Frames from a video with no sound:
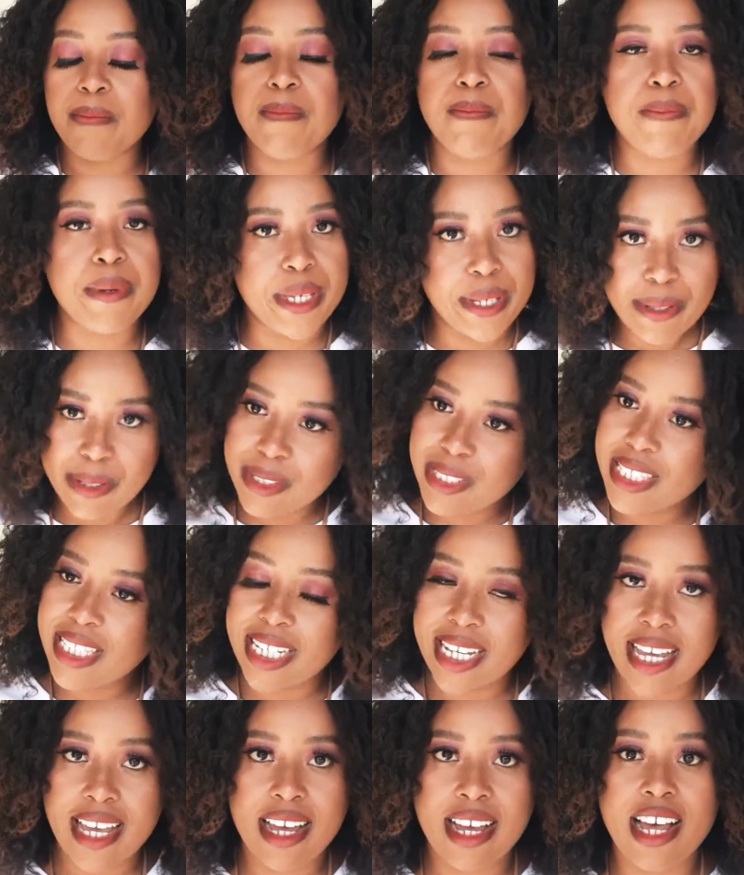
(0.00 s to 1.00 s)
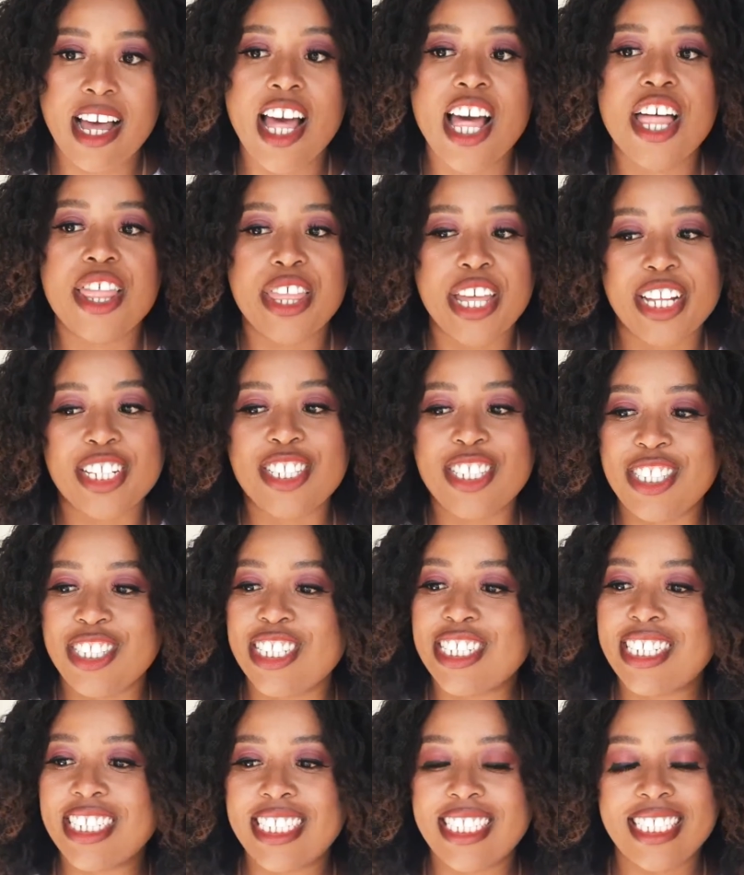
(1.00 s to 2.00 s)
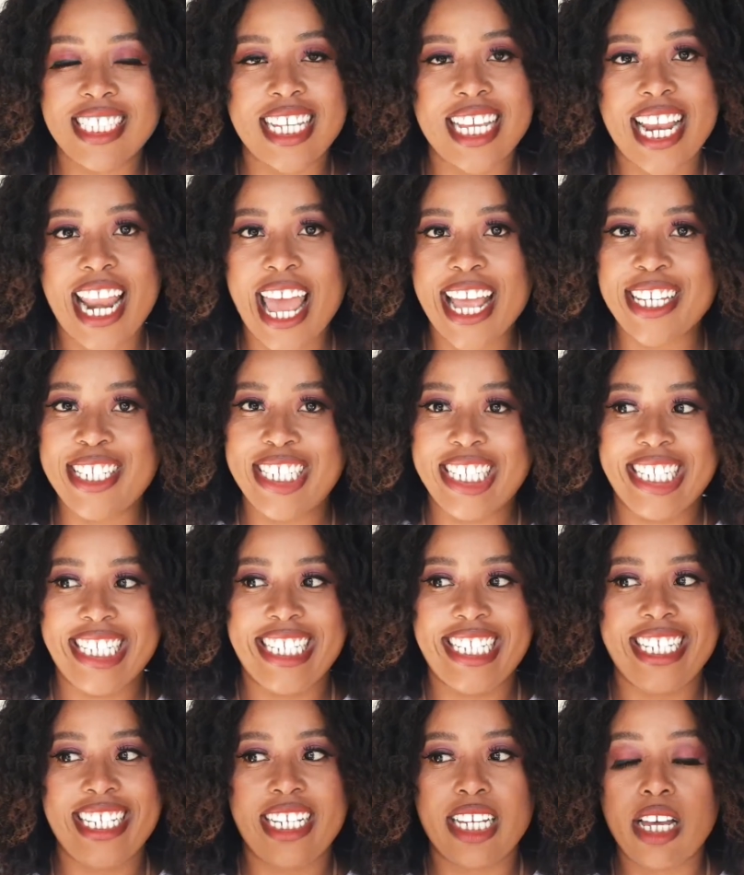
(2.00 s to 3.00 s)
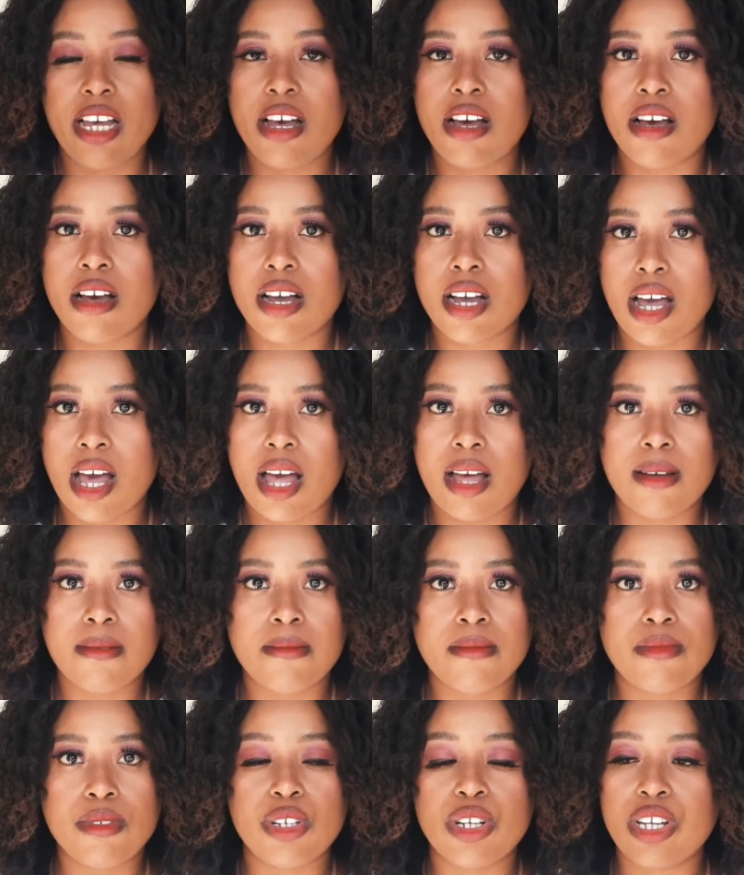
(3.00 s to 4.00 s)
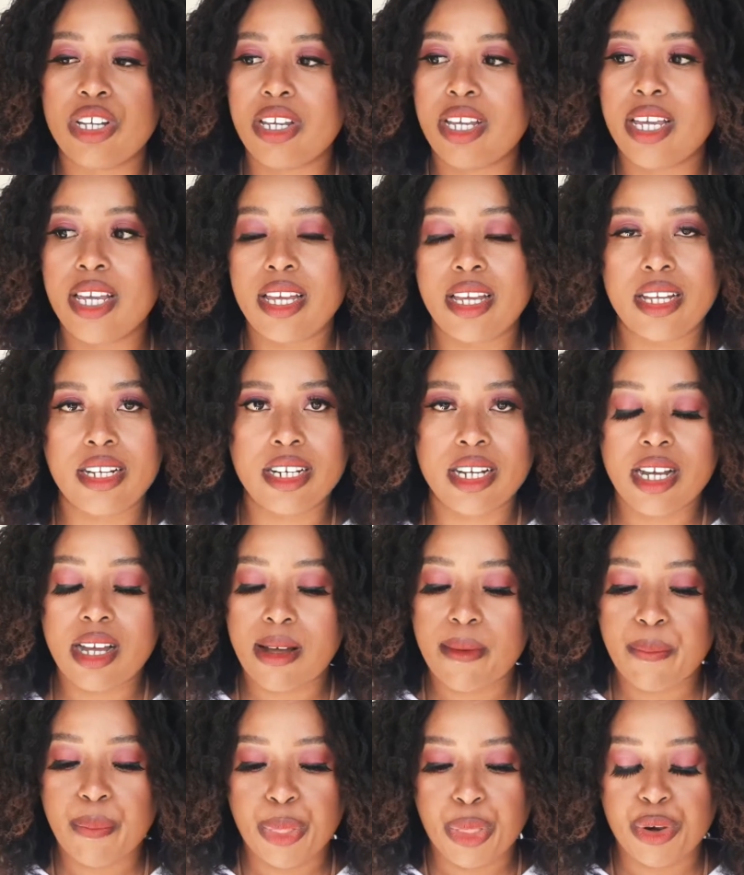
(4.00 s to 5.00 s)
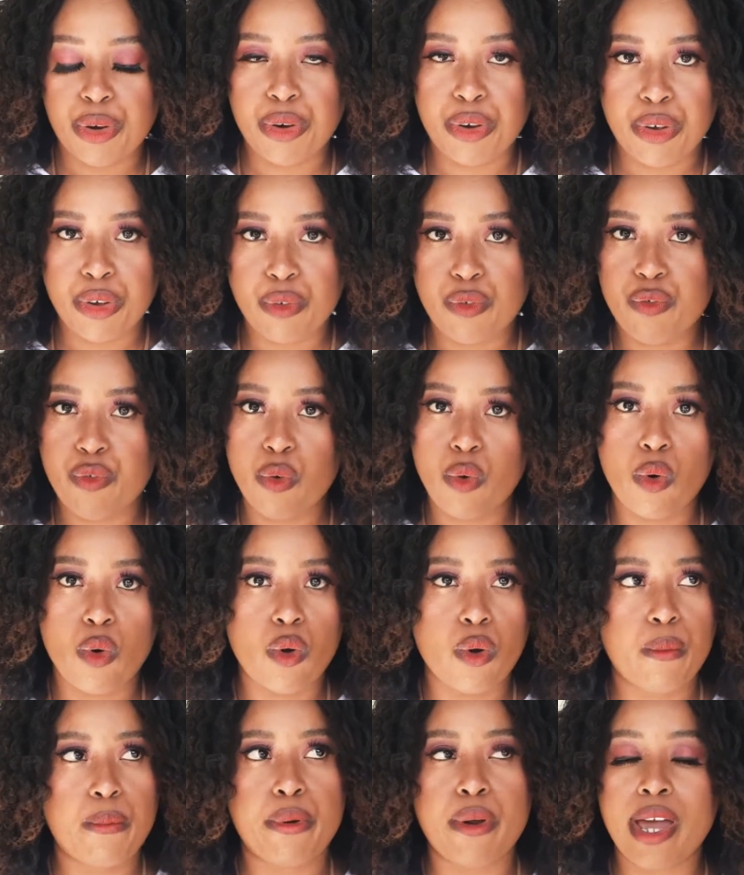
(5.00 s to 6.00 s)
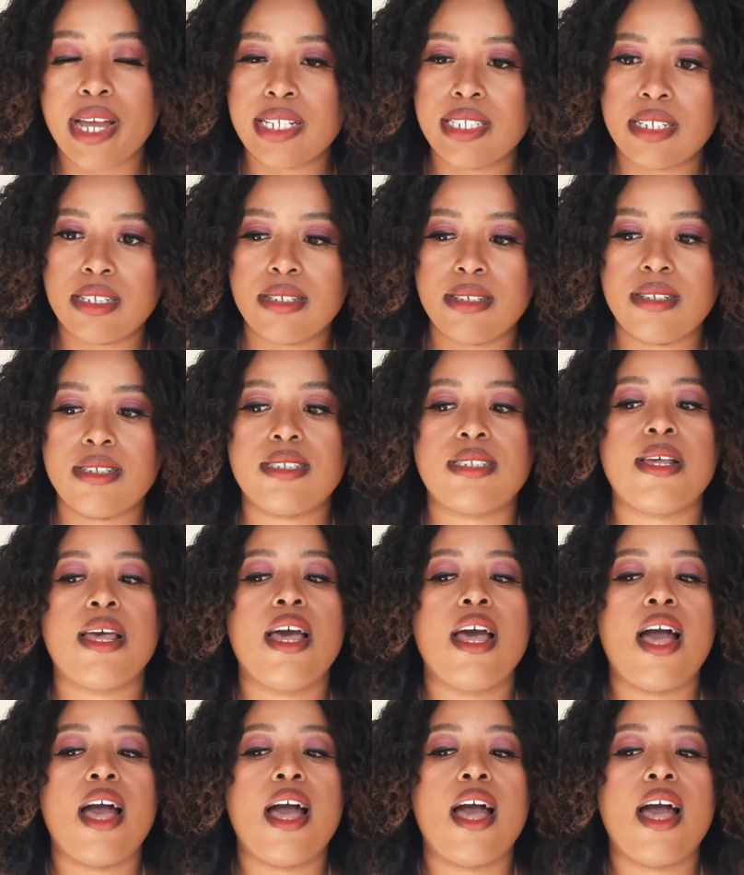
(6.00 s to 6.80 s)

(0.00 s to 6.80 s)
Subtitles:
building that students can actually come through for practicals.